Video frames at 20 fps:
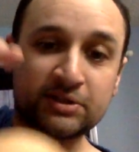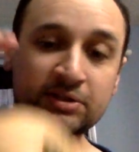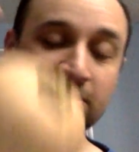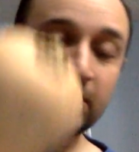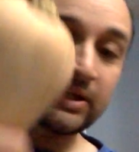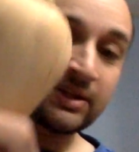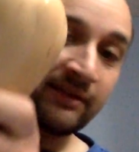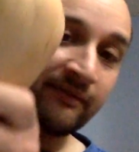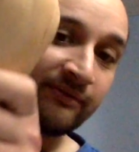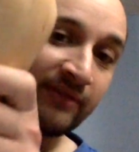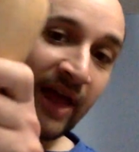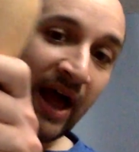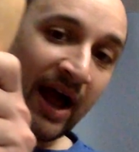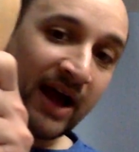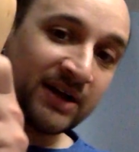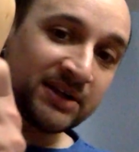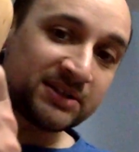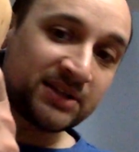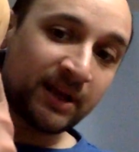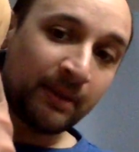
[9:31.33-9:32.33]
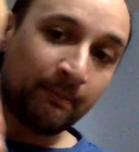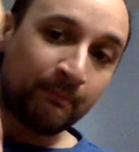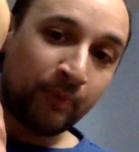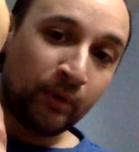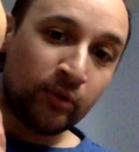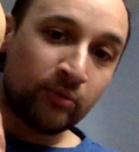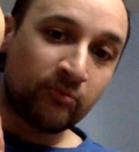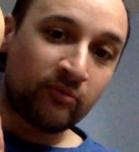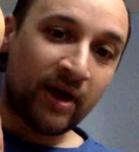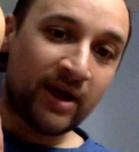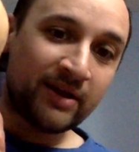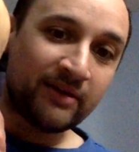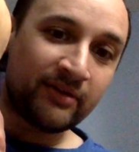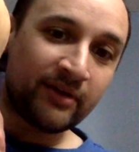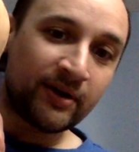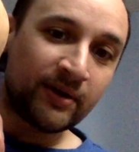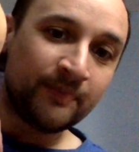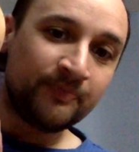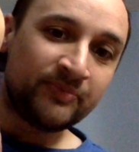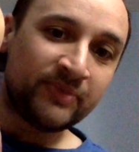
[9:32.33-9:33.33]
like the Flash, like boom, right in
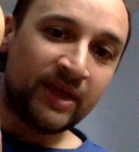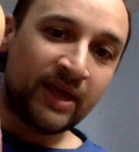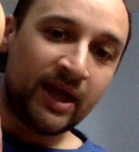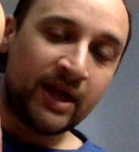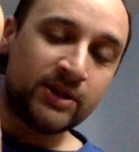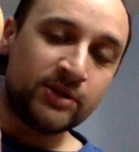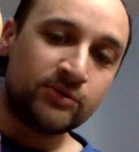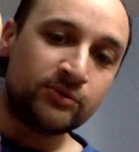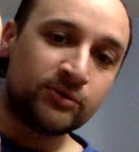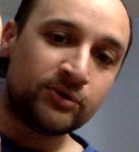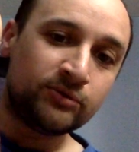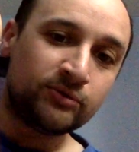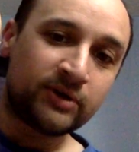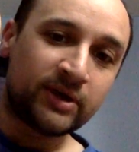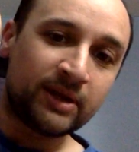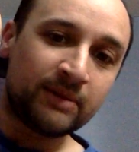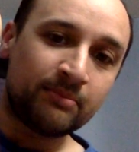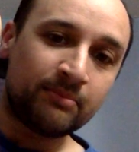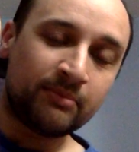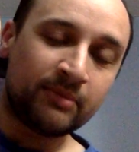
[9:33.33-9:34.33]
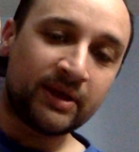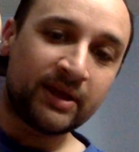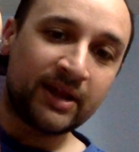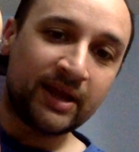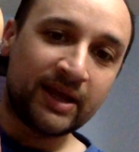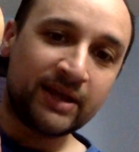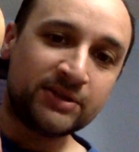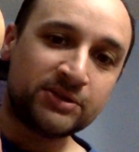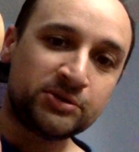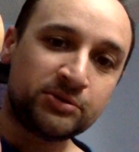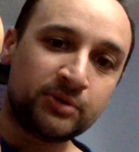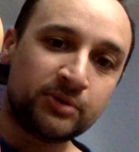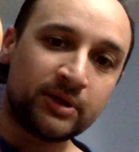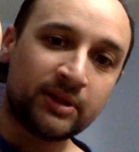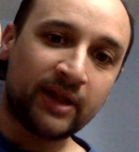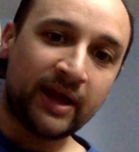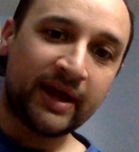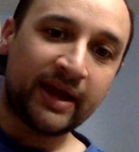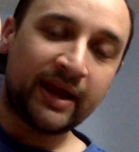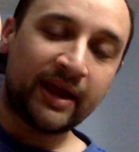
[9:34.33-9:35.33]
there, and you get into it
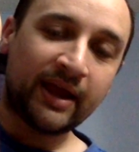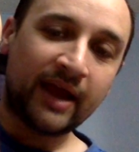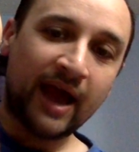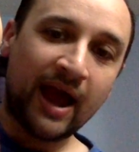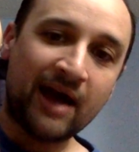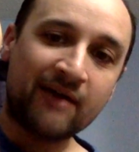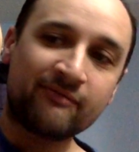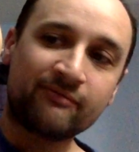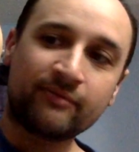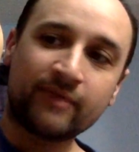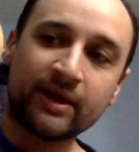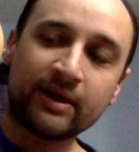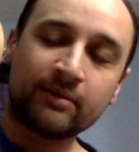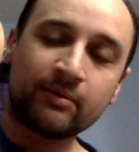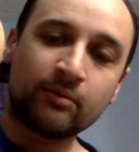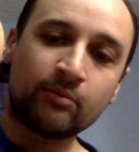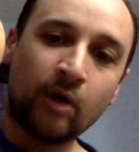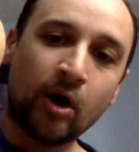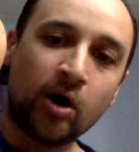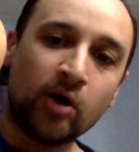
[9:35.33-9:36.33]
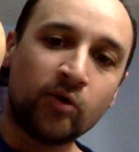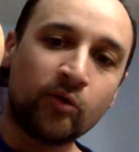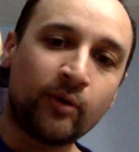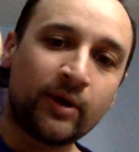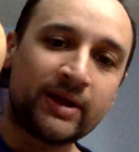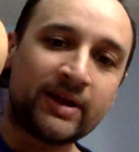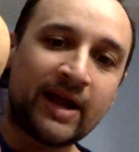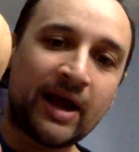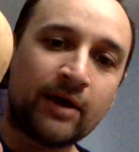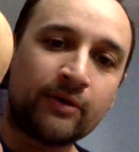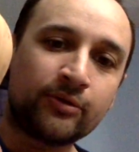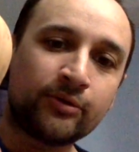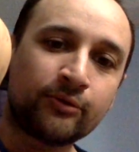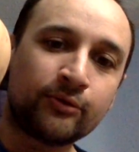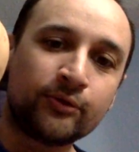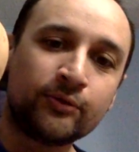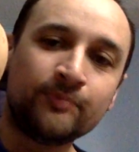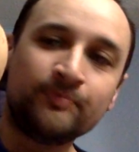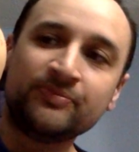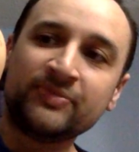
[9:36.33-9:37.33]
like half, like all the way down
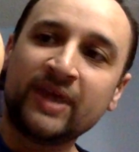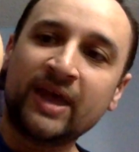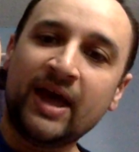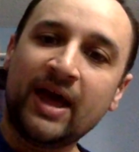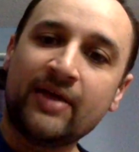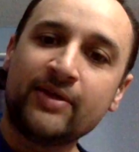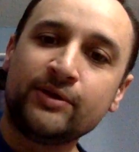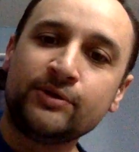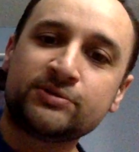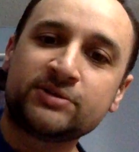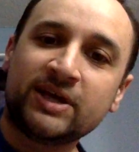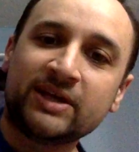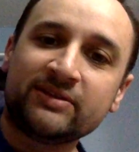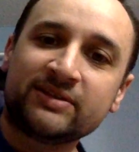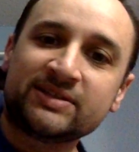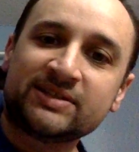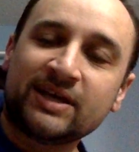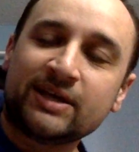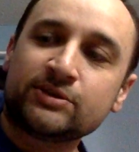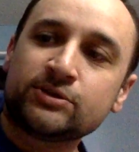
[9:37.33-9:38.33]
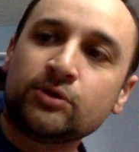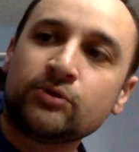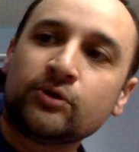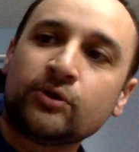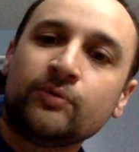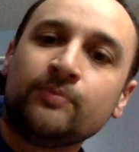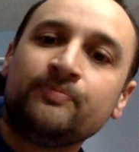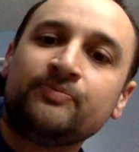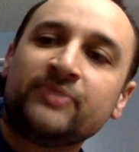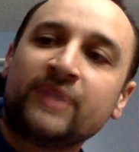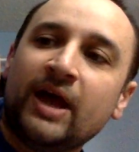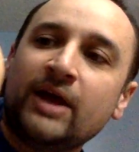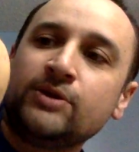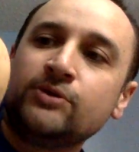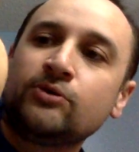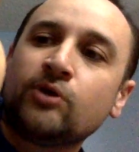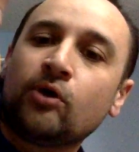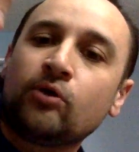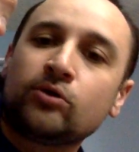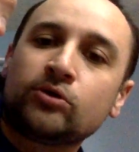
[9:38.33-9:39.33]
through, and then you take the santoku and you